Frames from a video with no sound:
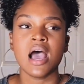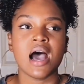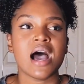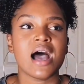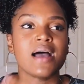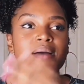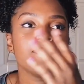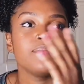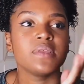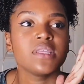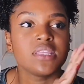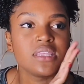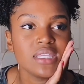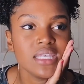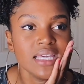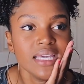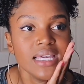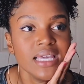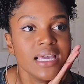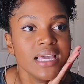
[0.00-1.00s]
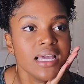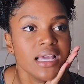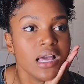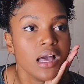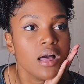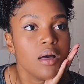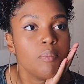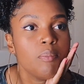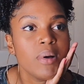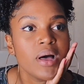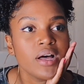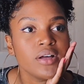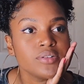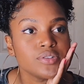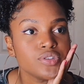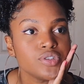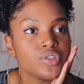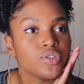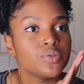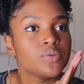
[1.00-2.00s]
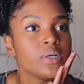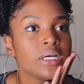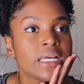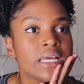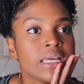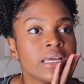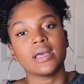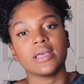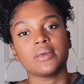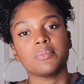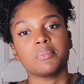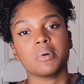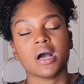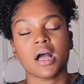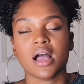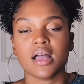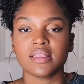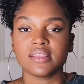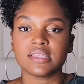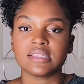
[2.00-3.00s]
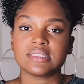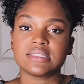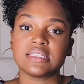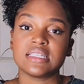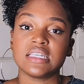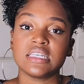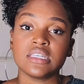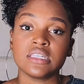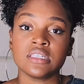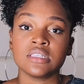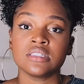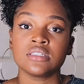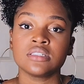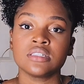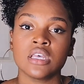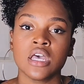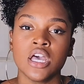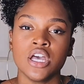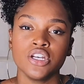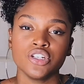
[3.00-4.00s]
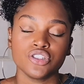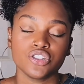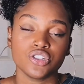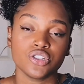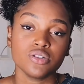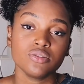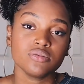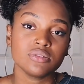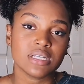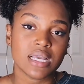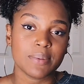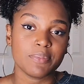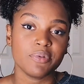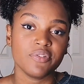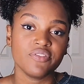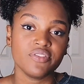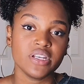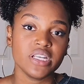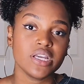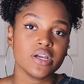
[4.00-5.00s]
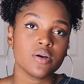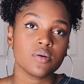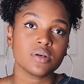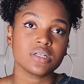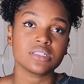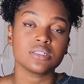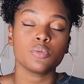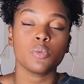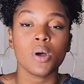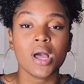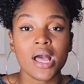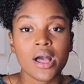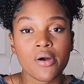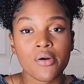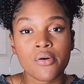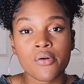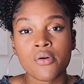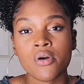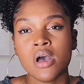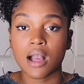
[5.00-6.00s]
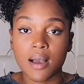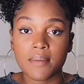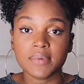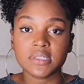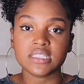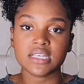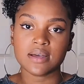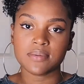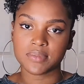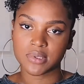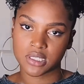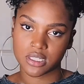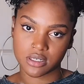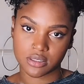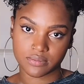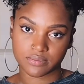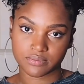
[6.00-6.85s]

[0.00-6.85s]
I'm thinking about doing a behind the scenes shoot type of video as well. Comment down below.